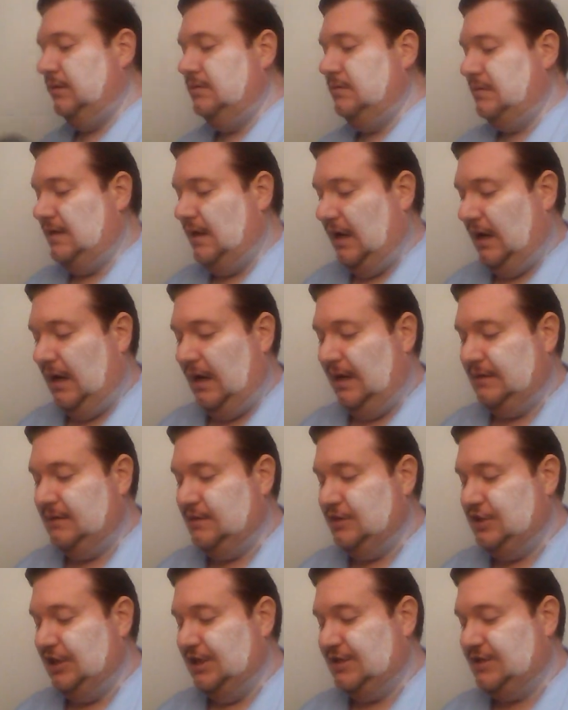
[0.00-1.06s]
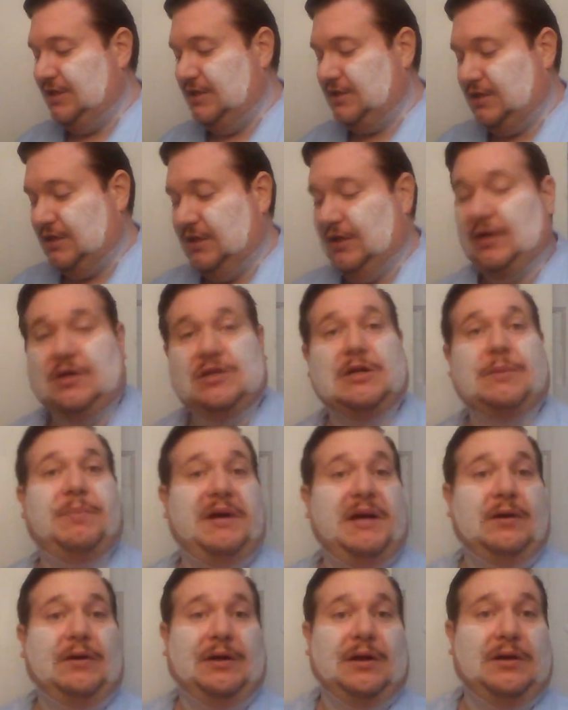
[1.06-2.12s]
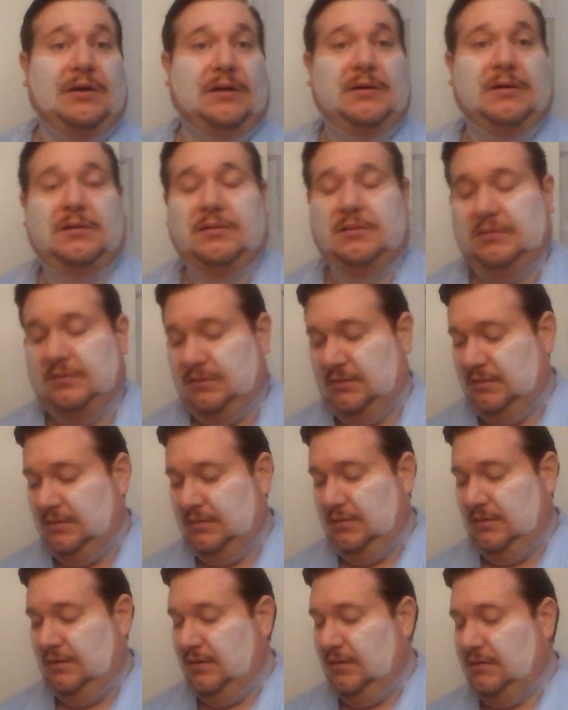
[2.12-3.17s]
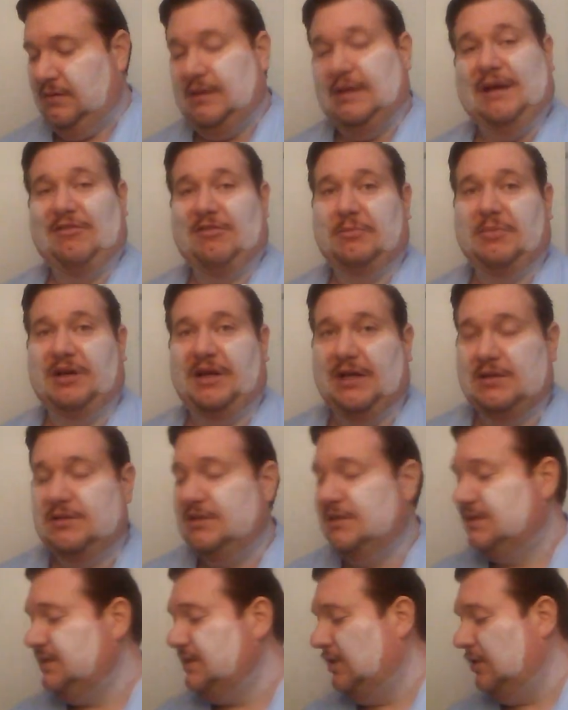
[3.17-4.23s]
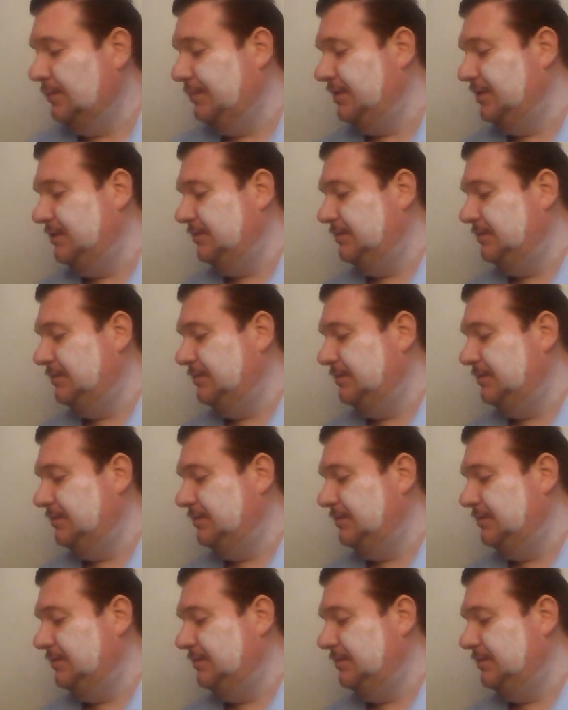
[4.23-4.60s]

not just as good or superior than everybody else's soap.